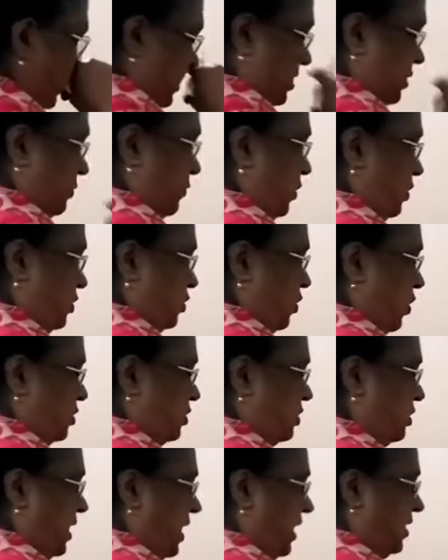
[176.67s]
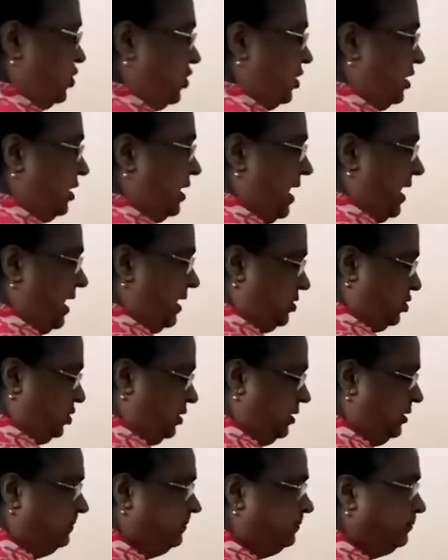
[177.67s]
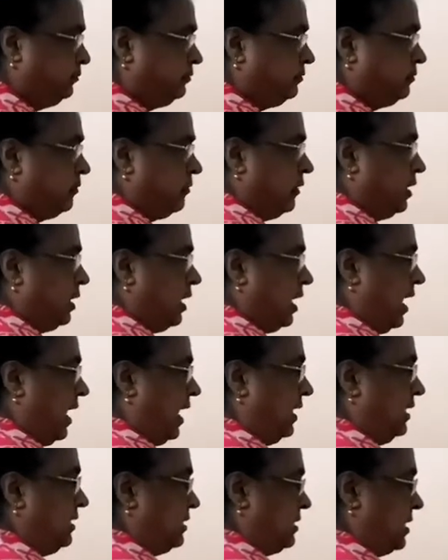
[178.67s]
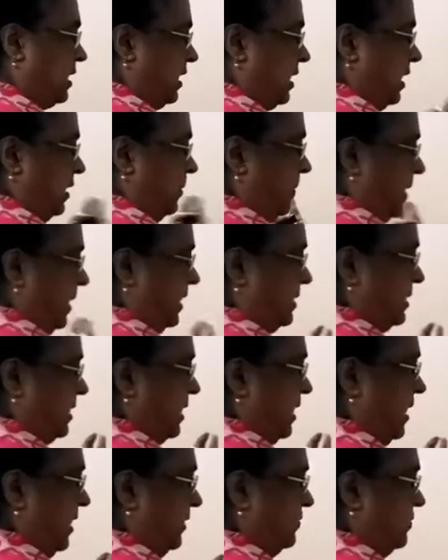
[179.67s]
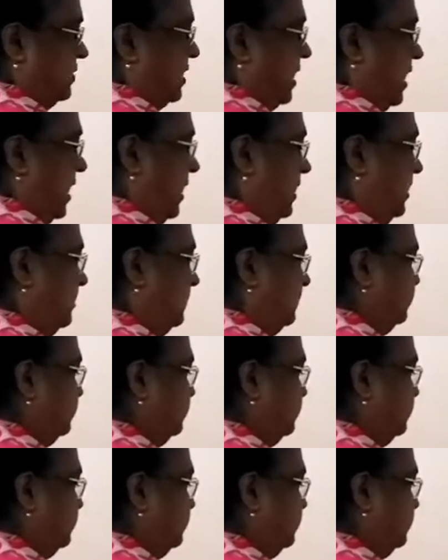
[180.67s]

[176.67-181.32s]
This was oxidation reaction and is taking place in left side,